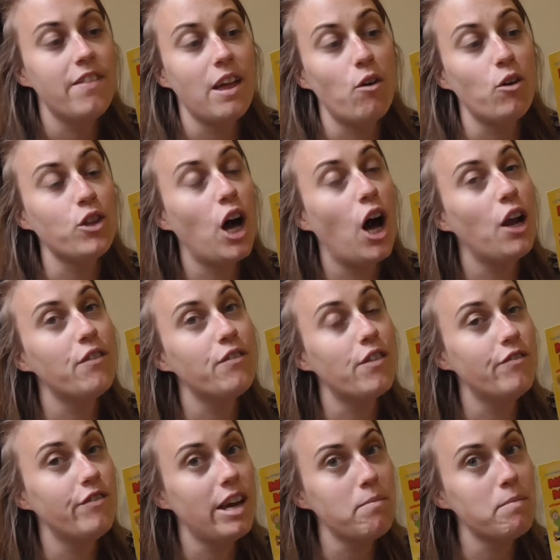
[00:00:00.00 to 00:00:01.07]
they're on the hunt for
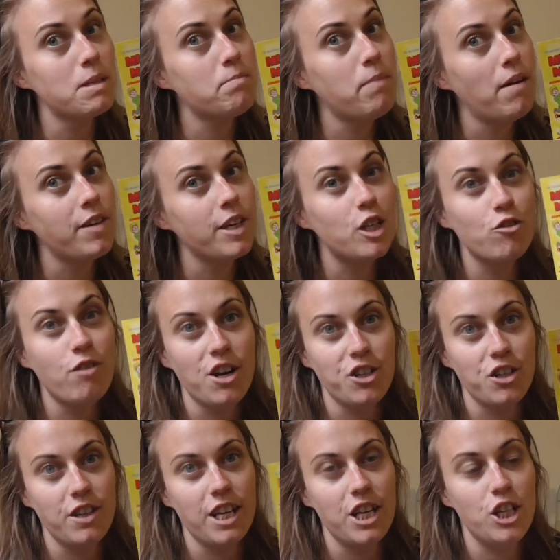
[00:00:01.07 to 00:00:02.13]
famous buried
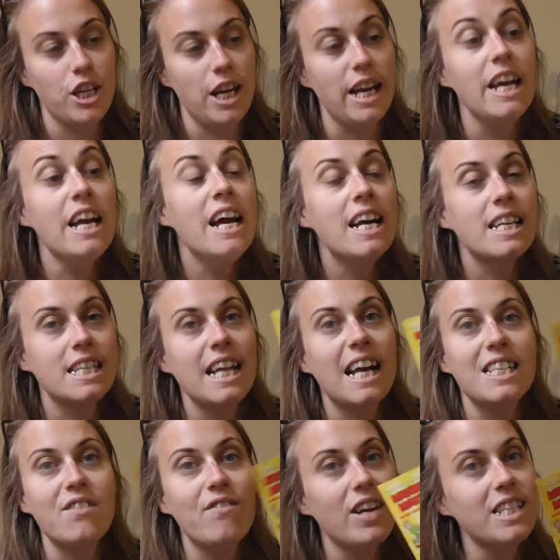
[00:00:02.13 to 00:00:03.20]
treasure this year. So
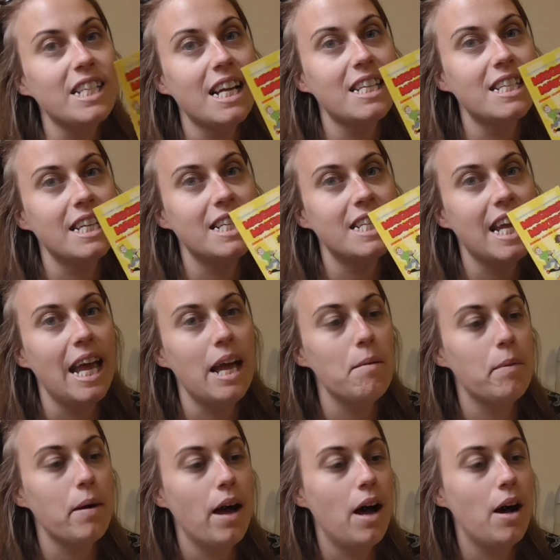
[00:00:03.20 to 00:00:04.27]
that's a fantastic
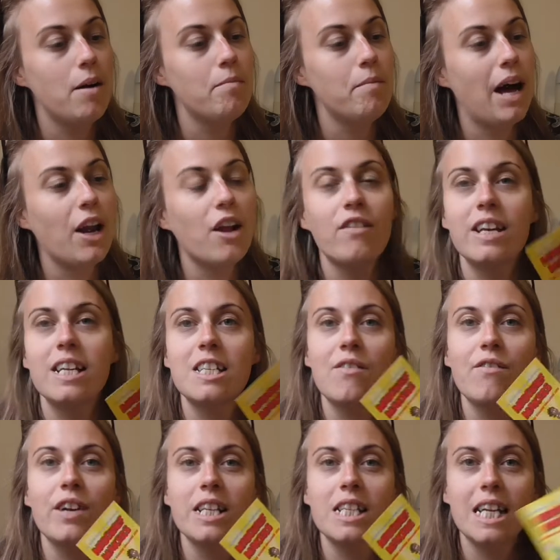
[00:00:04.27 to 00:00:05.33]
tip, and I think
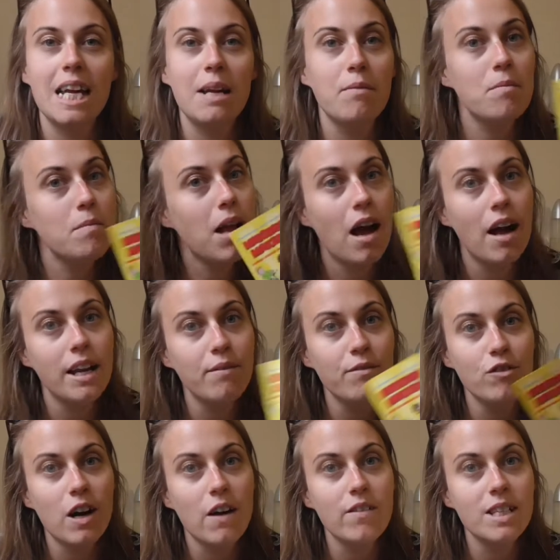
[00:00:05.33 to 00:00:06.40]
something to keep them learning
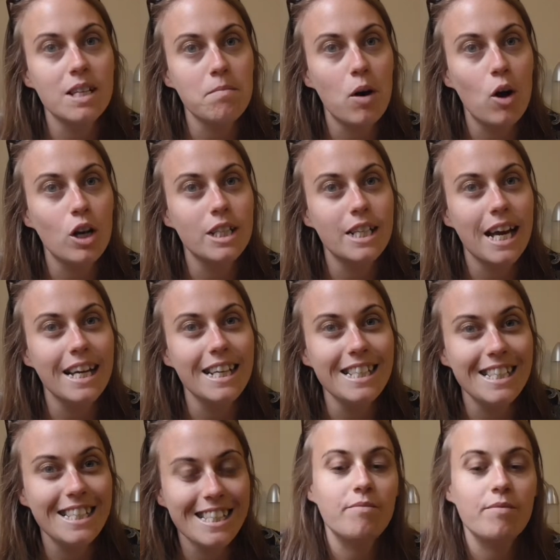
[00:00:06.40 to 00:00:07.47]
throughout the summer
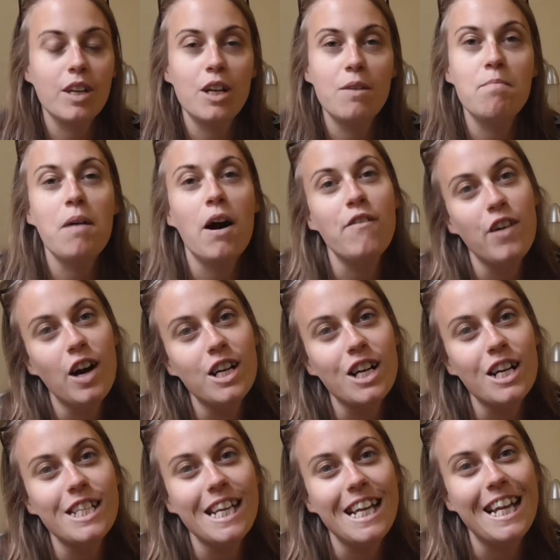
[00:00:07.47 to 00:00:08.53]
holidays. My third
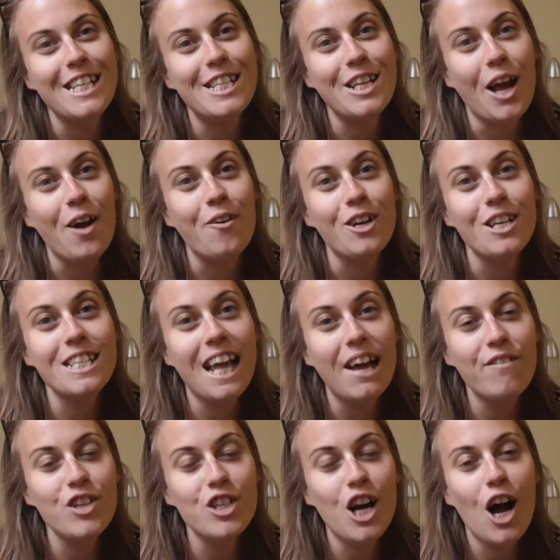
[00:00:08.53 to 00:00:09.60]
idea is to go on a
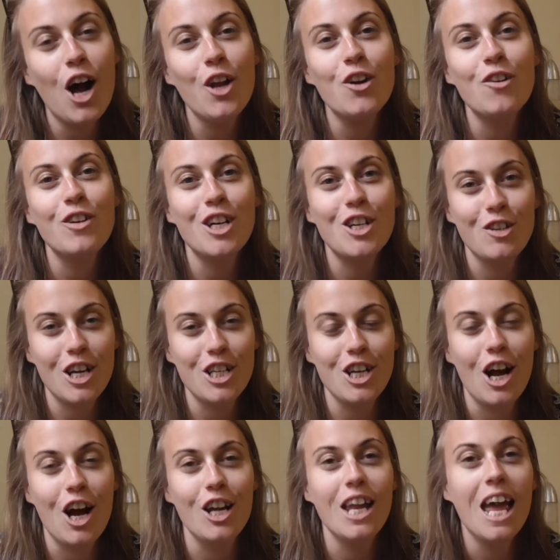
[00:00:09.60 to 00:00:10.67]
scavenger hunt or on a treasure
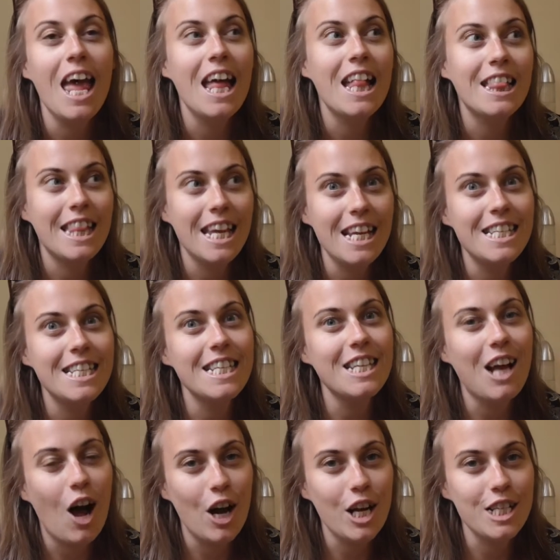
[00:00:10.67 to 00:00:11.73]
hunt. This is
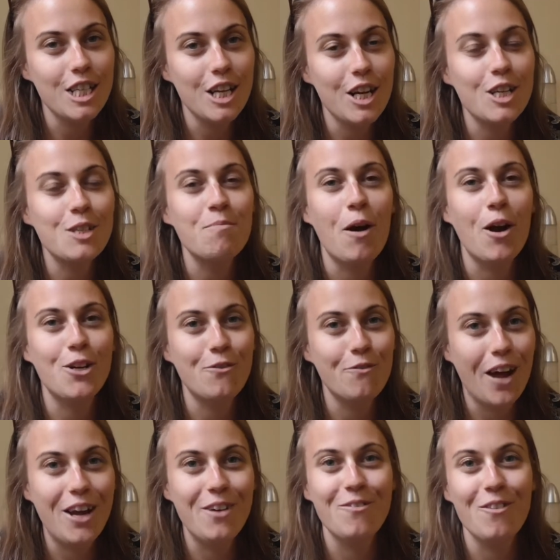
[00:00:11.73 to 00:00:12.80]
Isaac's most
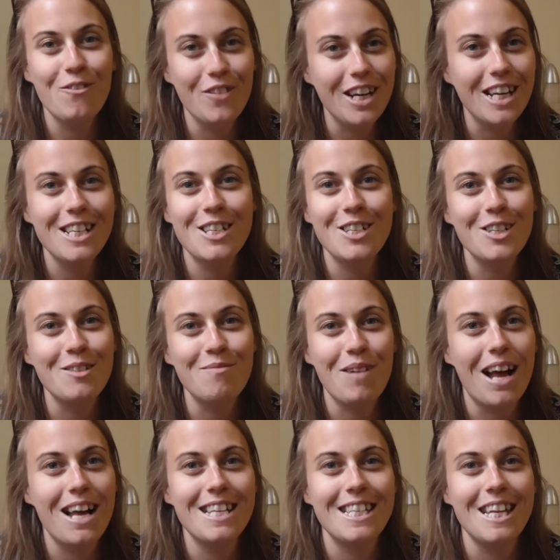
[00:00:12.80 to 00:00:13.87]
favourite thing to do,
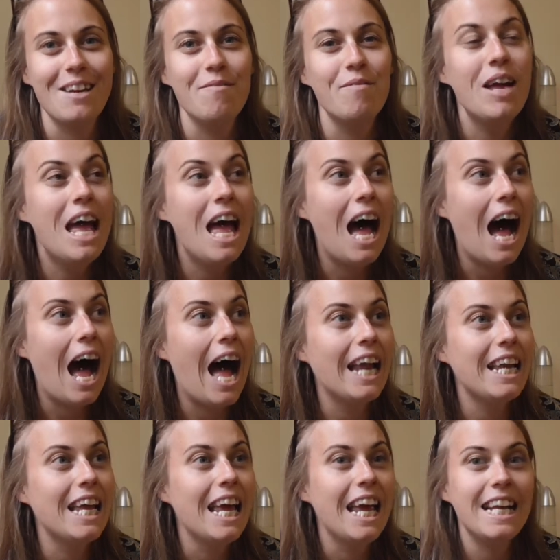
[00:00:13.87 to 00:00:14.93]
bless him,
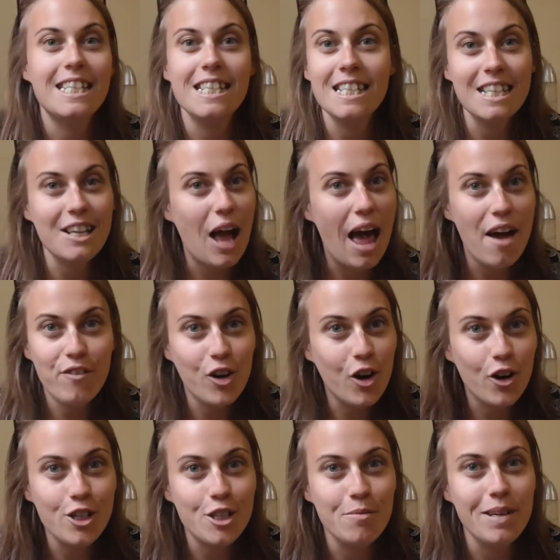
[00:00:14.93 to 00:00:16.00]
and it doesn't ever
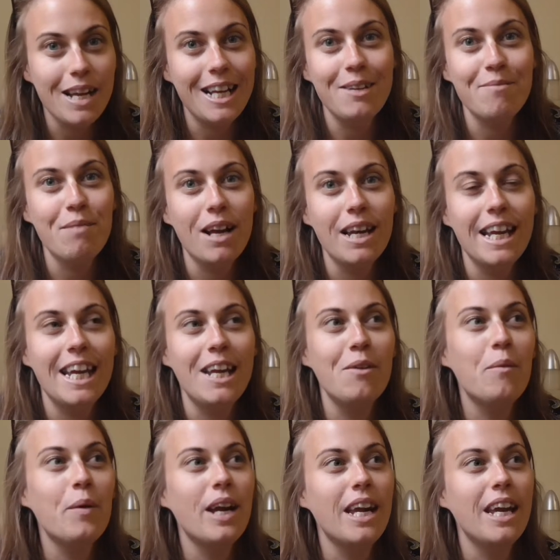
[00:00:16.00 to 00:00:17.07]
cost me any money.
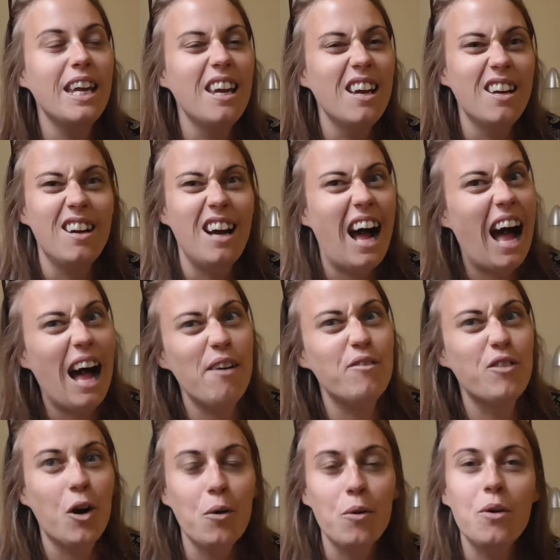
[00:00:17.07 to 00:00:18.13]
We
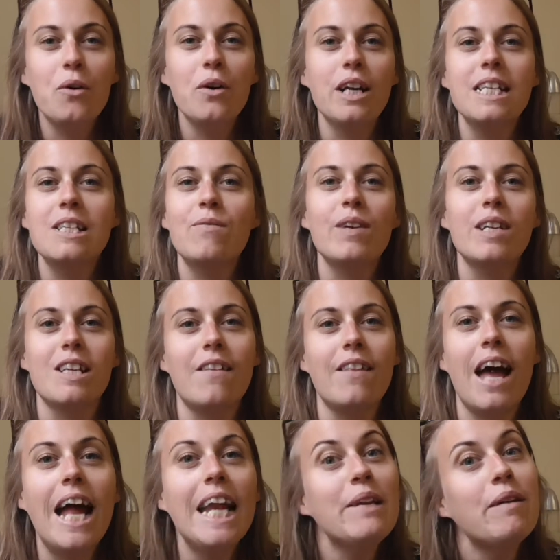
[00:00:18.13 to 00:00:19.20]
have gold coins and things like
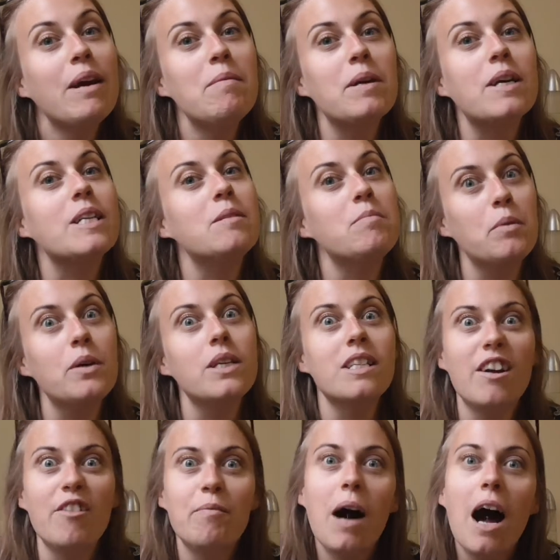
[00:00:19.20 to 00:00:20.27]
that anyway because the boys
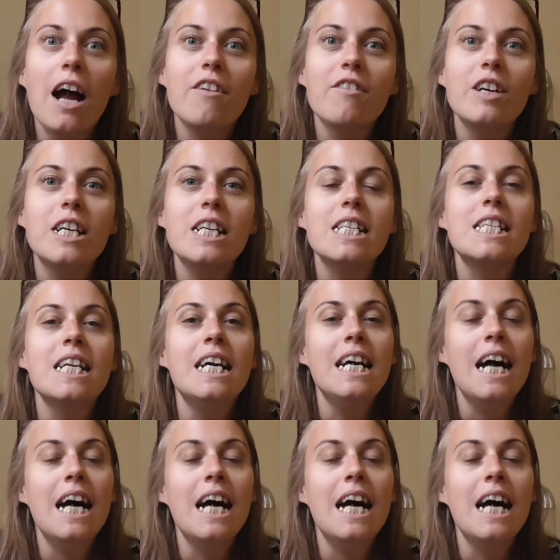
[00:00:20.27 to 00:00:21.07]
love pirates.